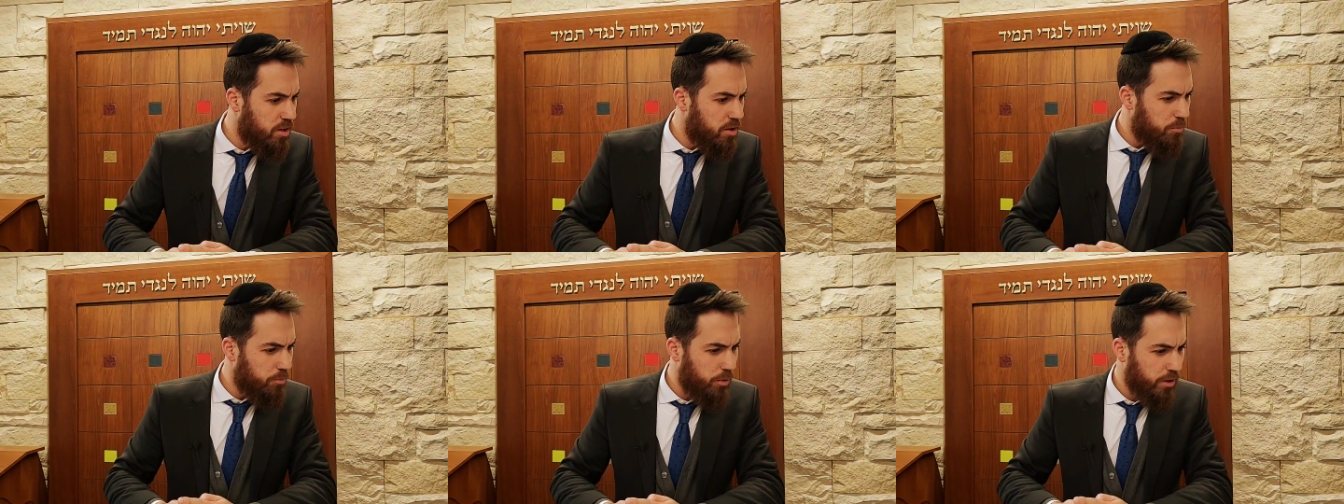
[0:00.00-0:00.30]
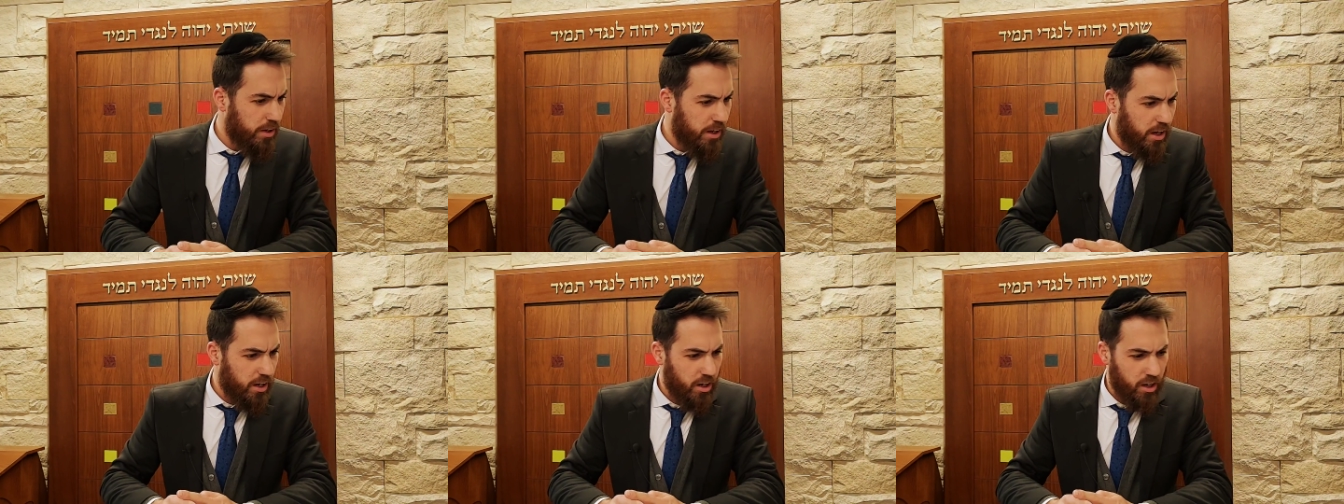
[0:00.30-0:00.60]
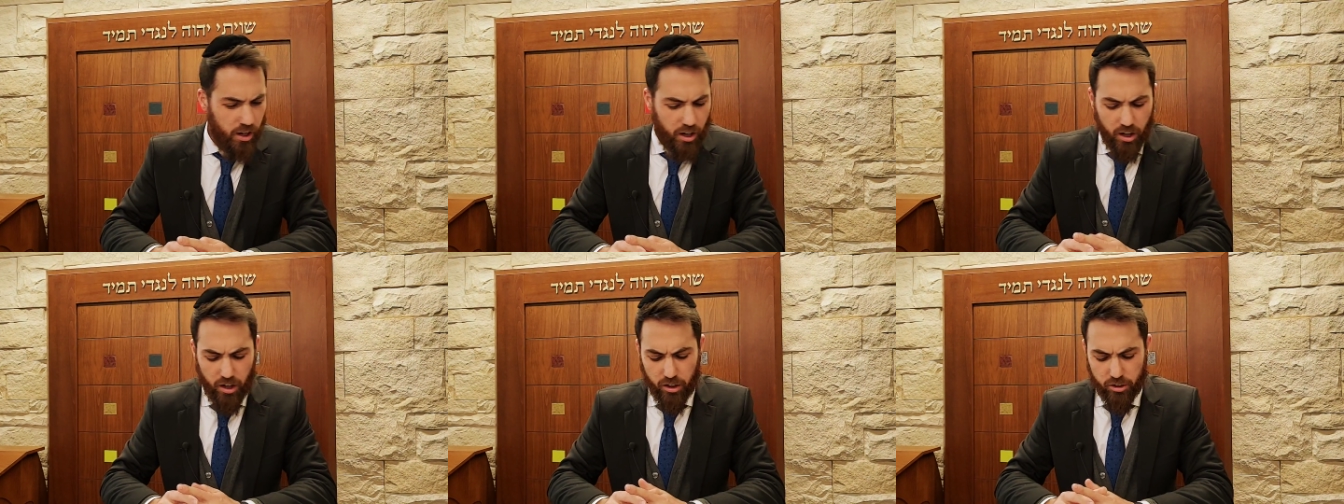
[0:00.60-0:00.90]
bring out
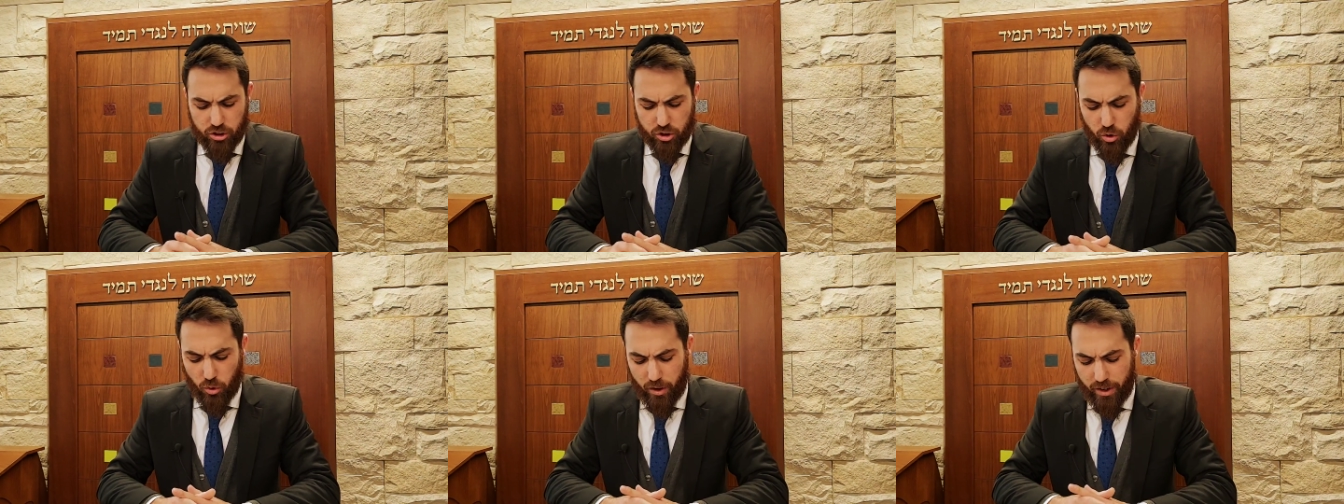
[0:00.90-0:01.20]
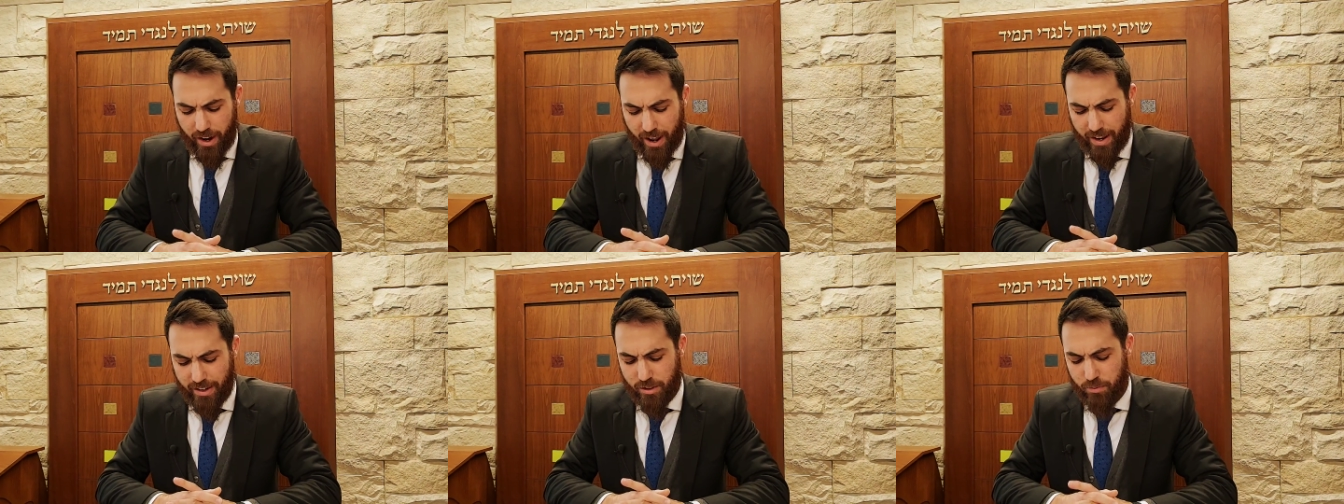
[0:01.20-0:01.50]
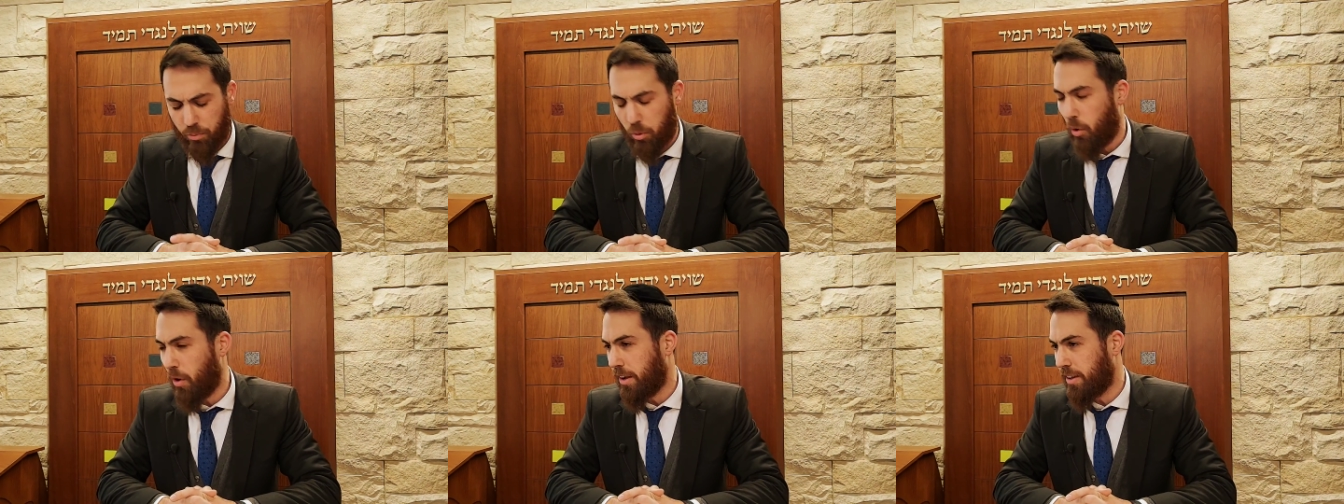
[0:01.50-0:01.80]
a, a short, nice
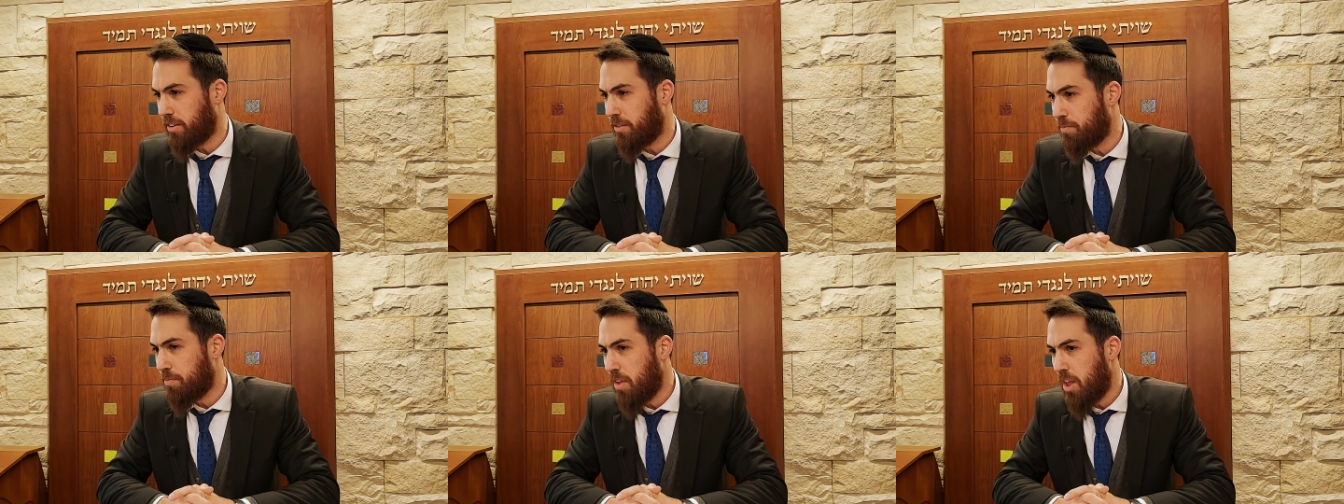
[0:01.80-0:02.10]
point.